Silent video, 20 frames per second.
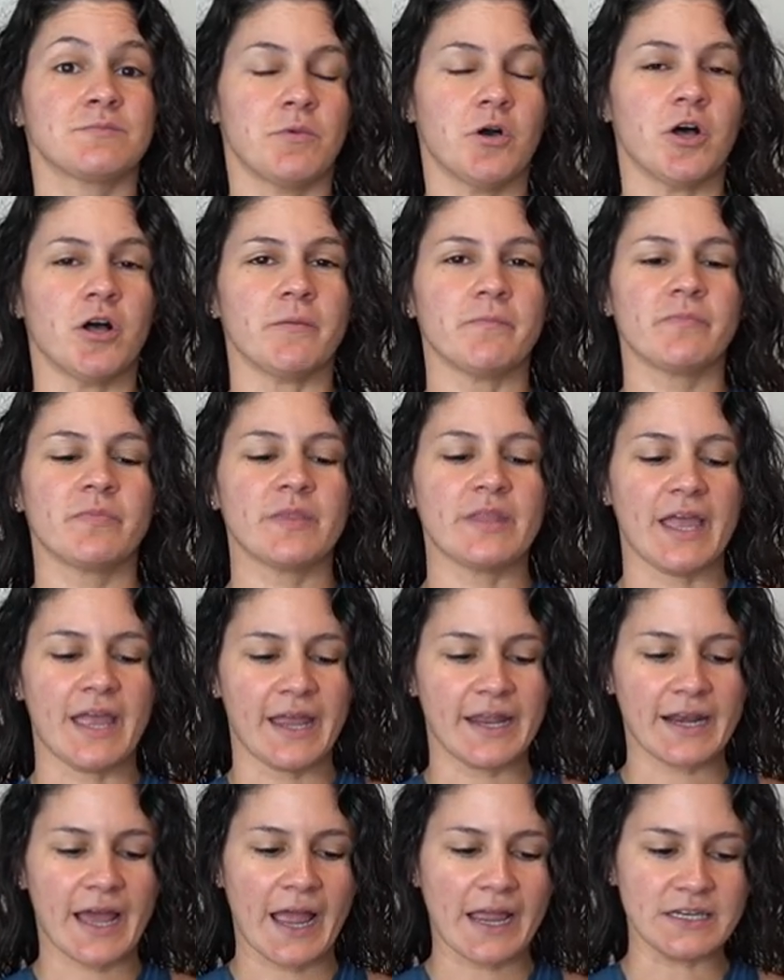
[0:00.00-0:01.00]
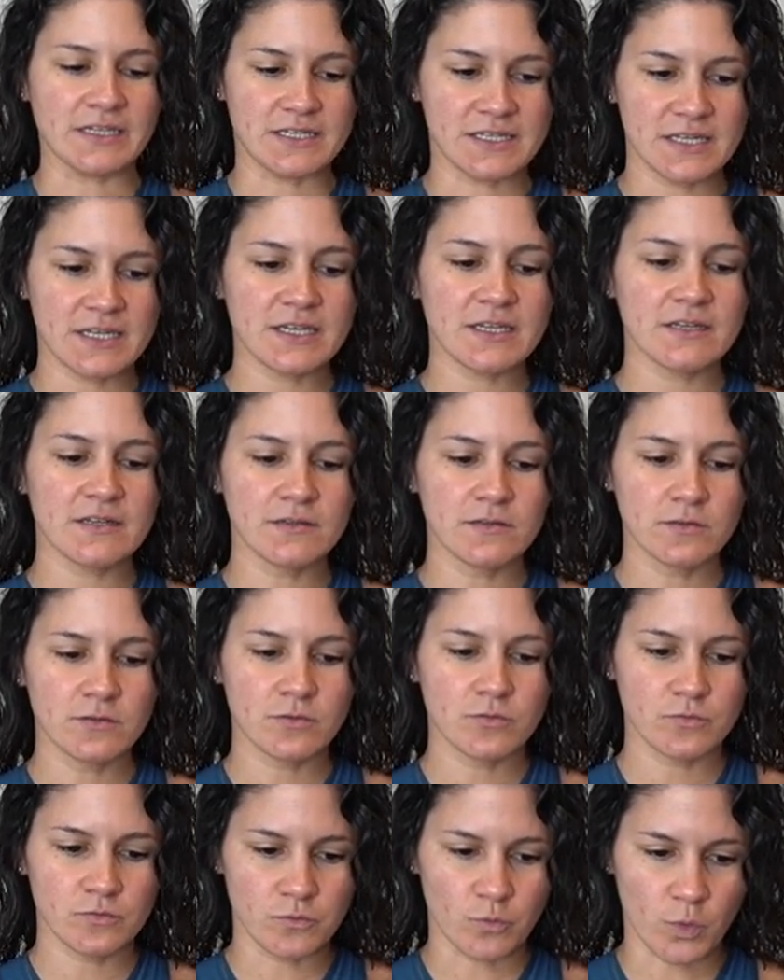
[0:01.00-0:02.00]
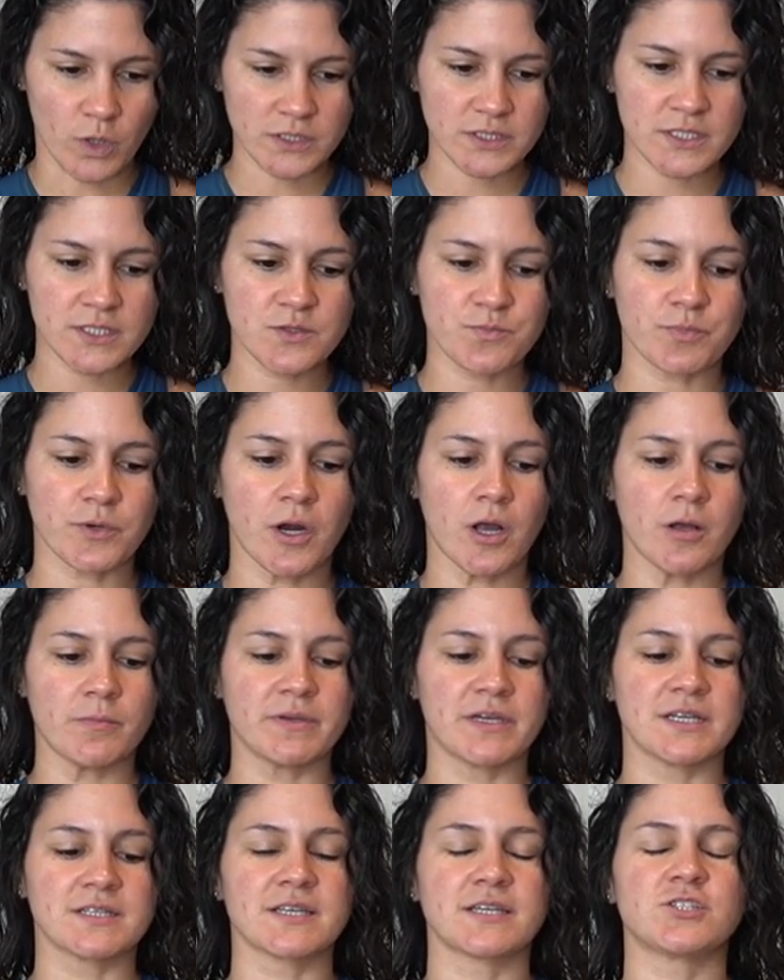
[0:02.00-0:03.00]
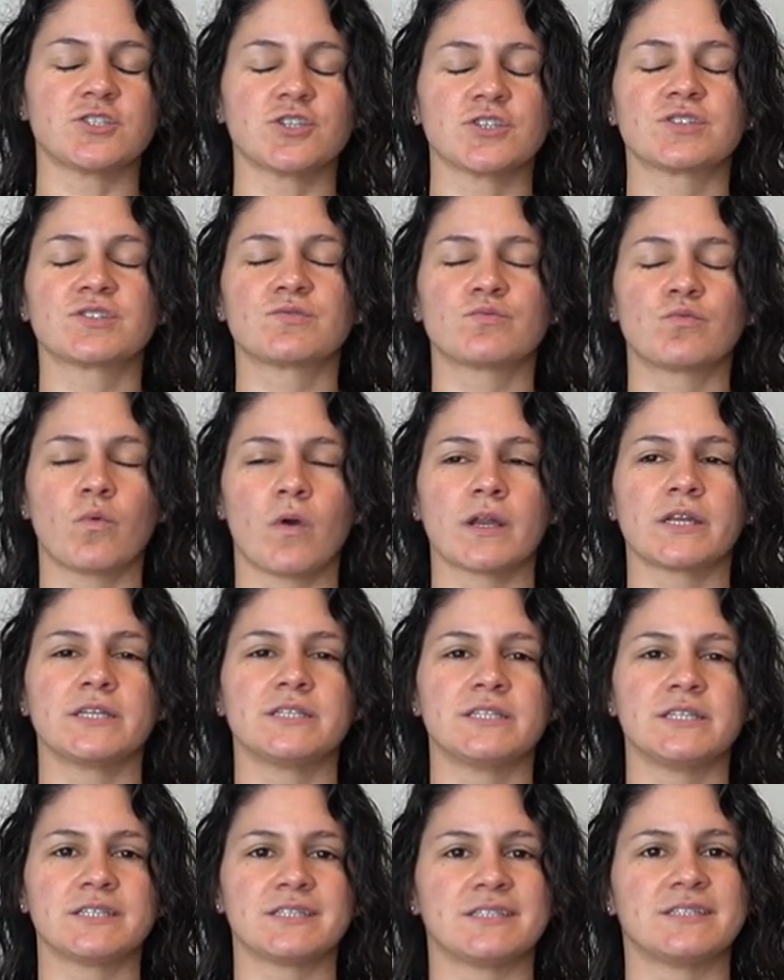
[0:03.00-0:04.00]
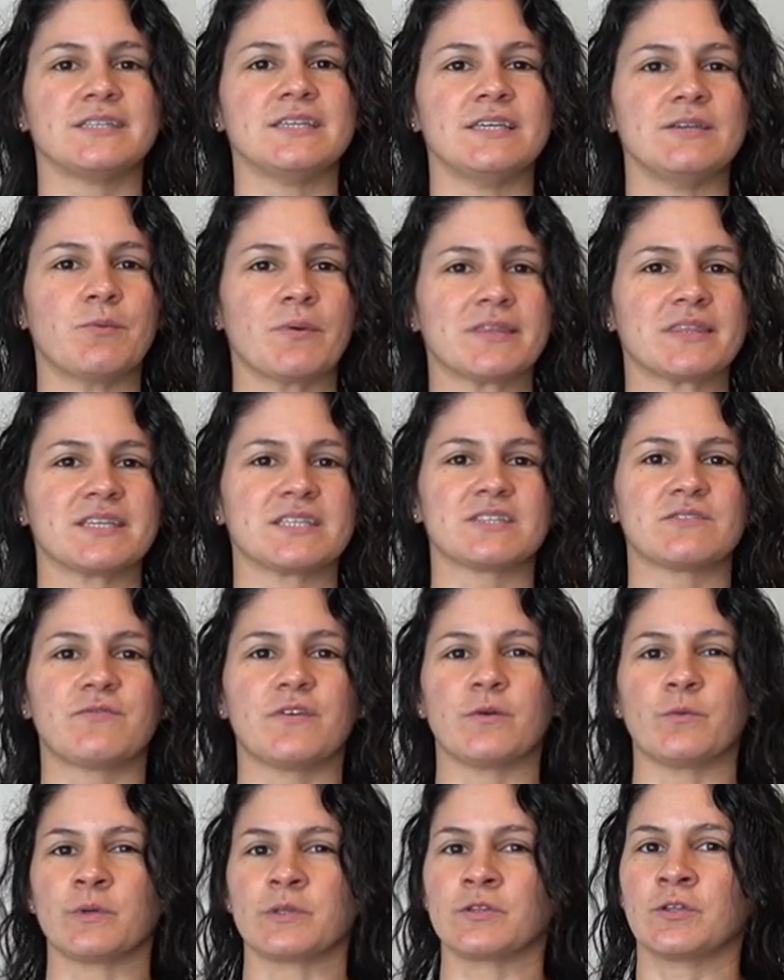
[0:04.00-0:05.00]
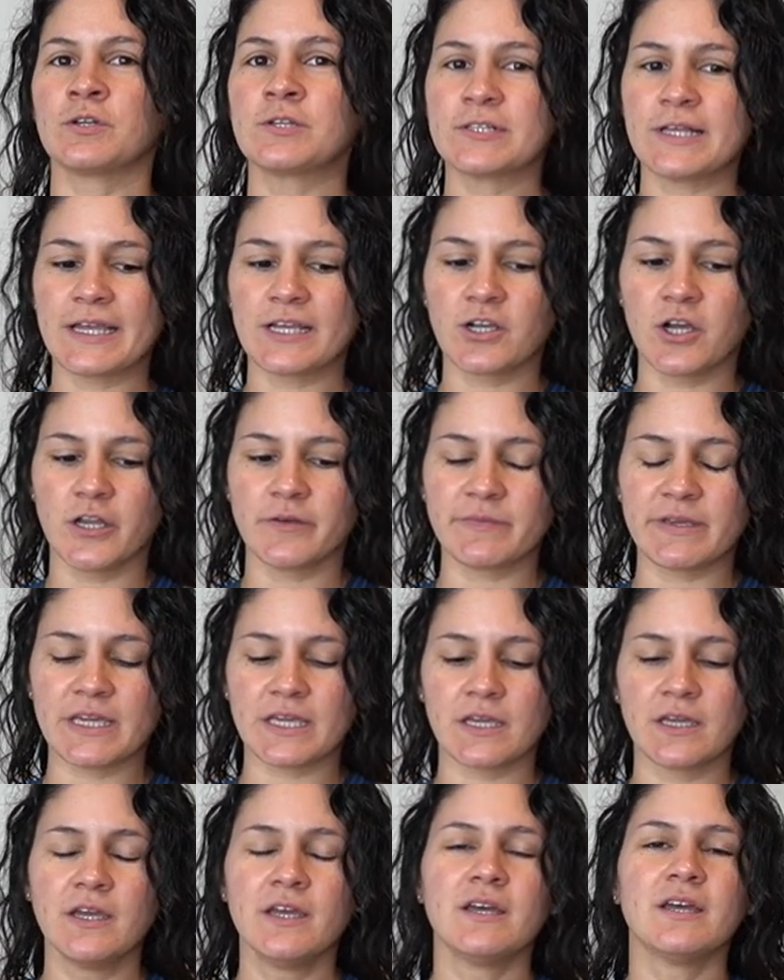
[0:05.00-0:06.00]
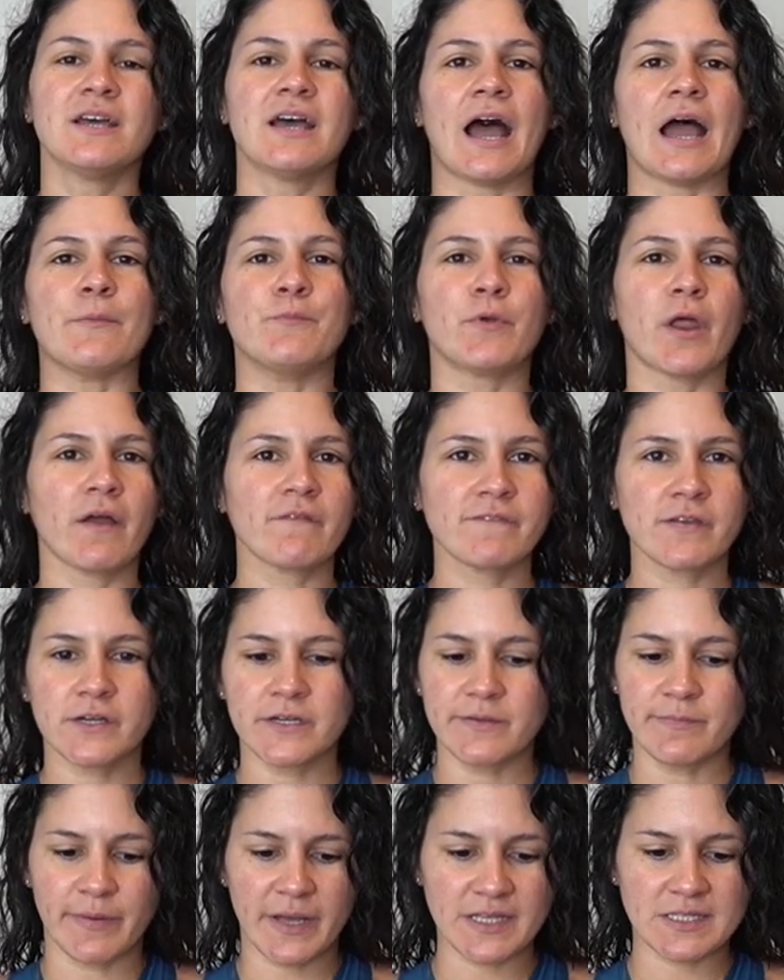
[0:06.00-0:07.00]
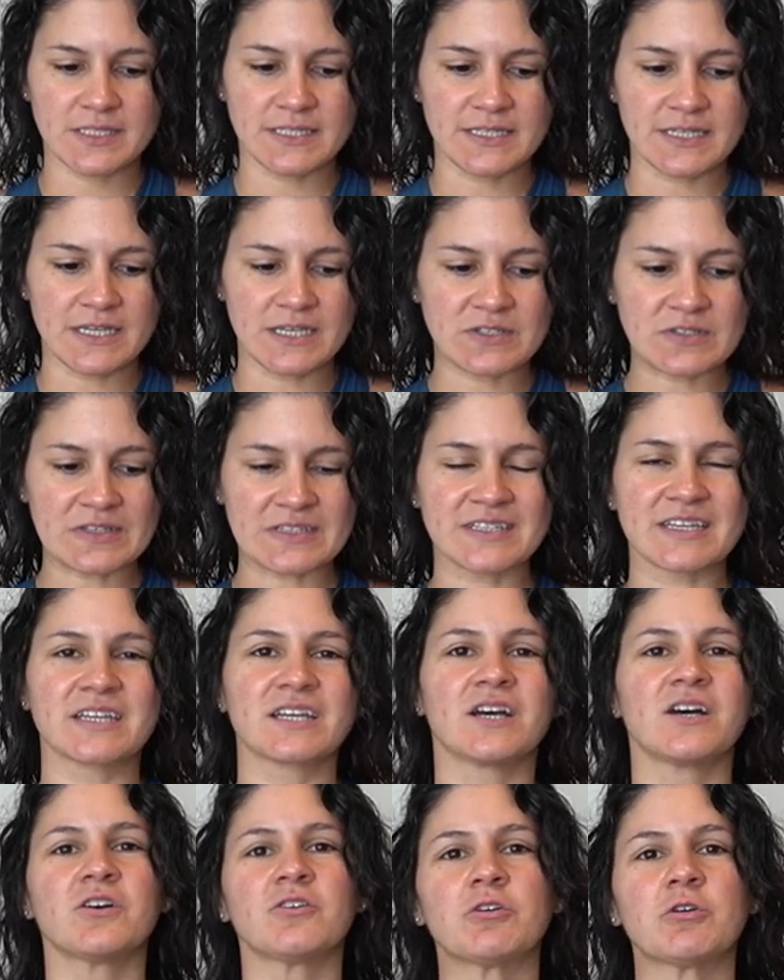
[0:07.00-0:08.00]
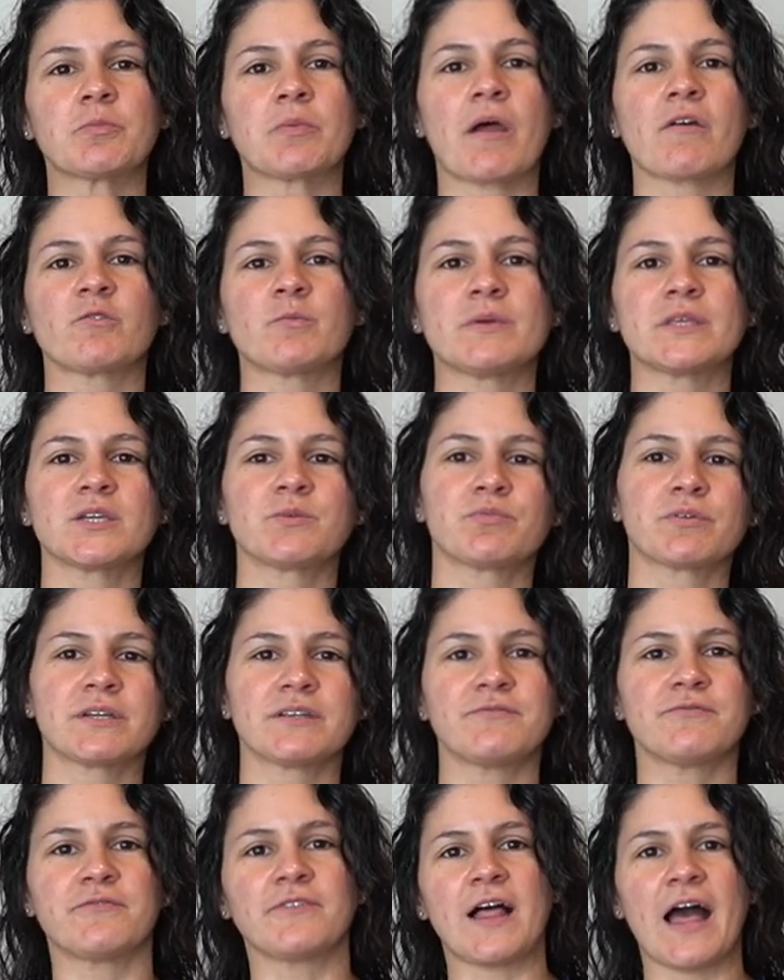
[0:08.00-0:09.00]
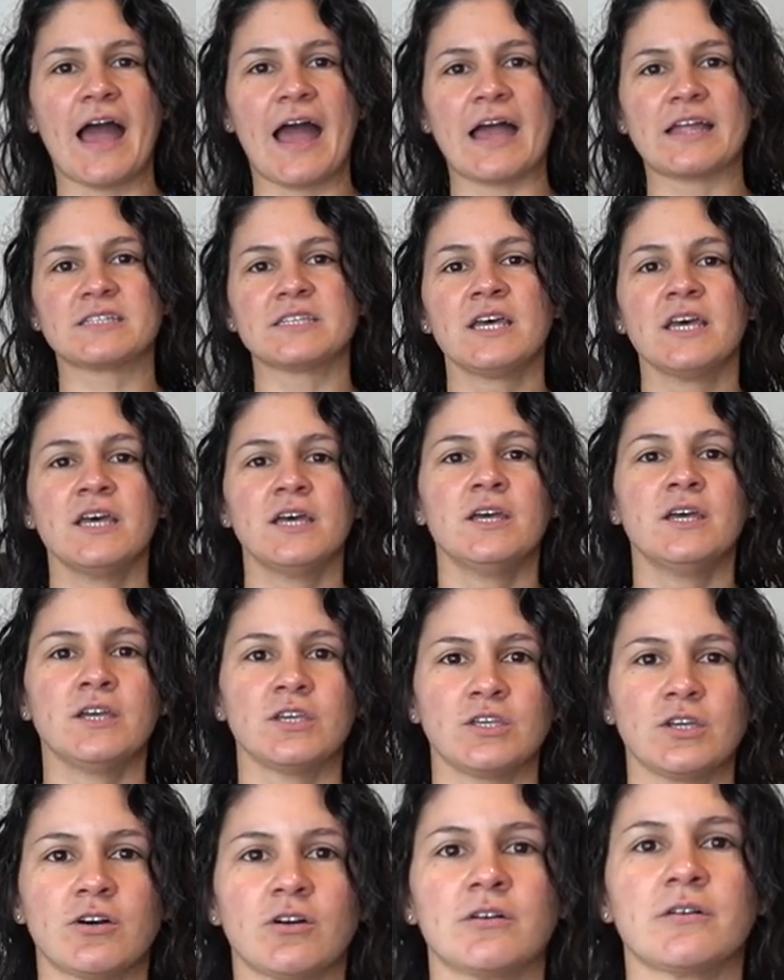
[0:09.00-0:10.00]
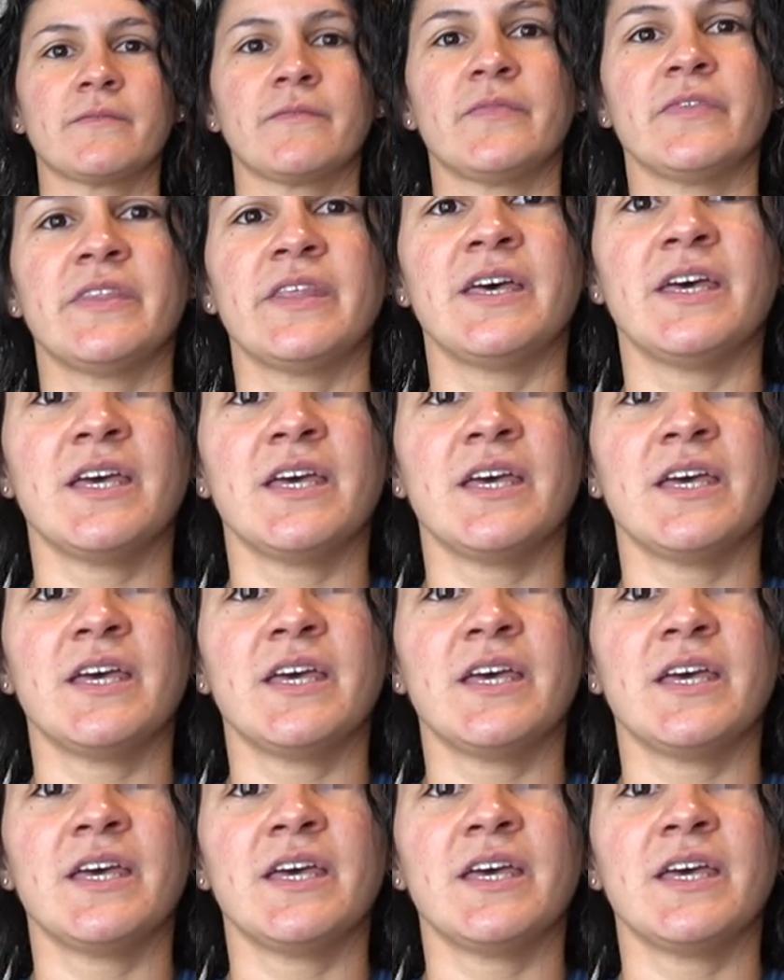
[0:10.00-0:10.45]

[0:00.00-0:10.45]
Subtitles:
small, and I did want this bra because I just wanted to see what this fit would look like on me. I'm not very busty, so I was like, oh, I'll probably be like pretty flat. Y'all,